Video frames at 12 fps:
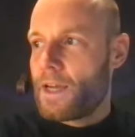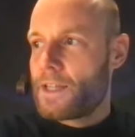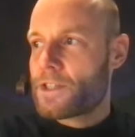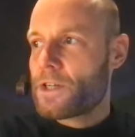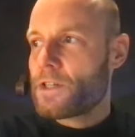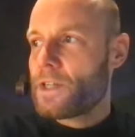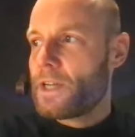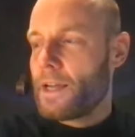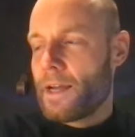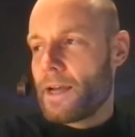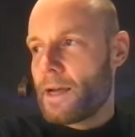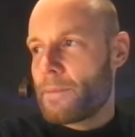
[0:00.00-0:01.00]
It's all,
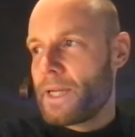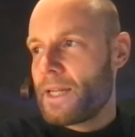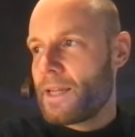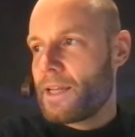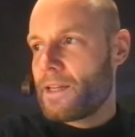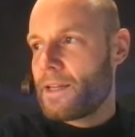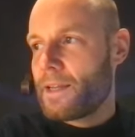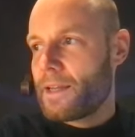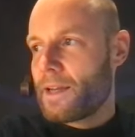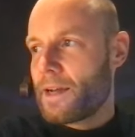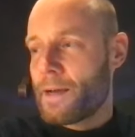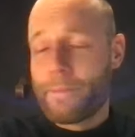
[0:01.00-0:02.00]
I mean,
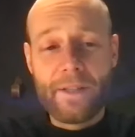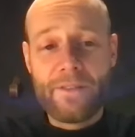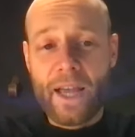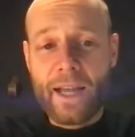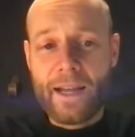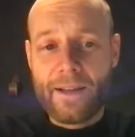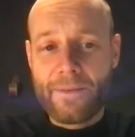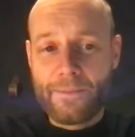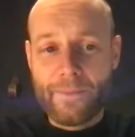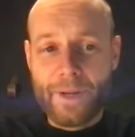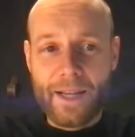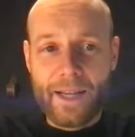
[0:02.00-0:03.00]
I'm in tech,
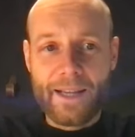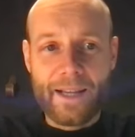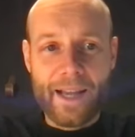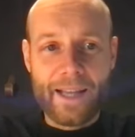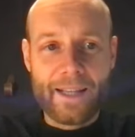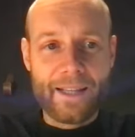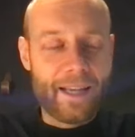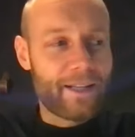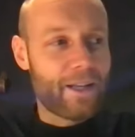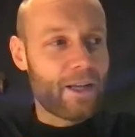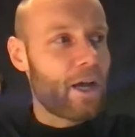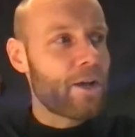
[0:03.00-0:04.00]

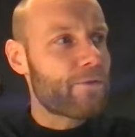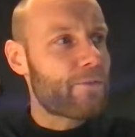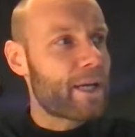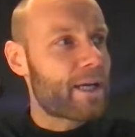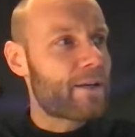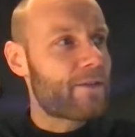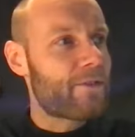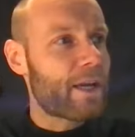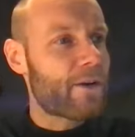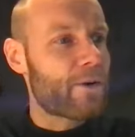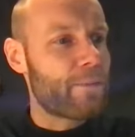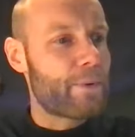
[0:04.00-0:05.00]
and a lot of big
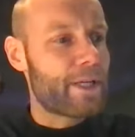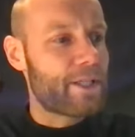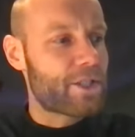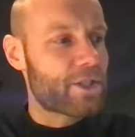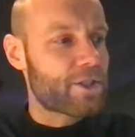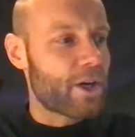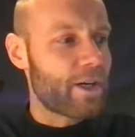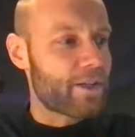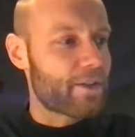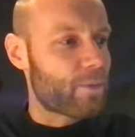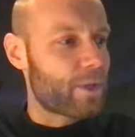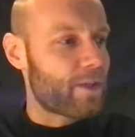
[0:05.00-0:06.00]
tech companies
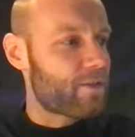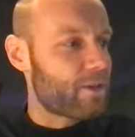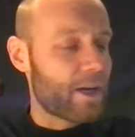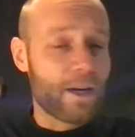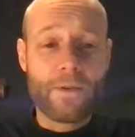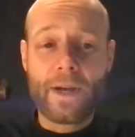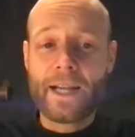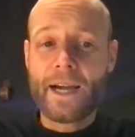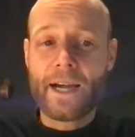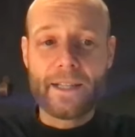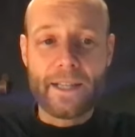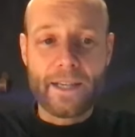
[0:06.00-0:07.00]
started with a great
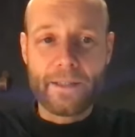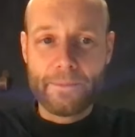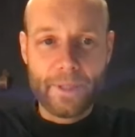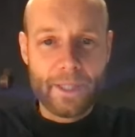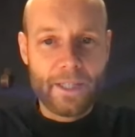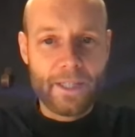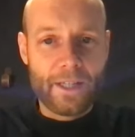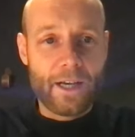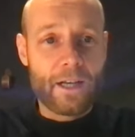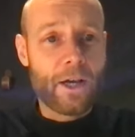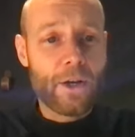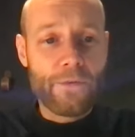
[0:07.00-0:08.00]
idea,
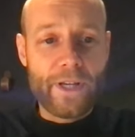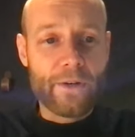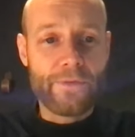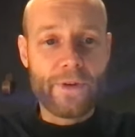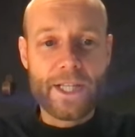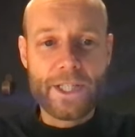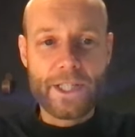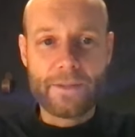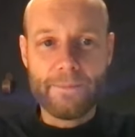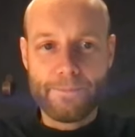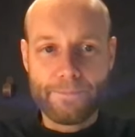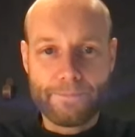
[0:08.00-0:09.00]
a lot of innovation,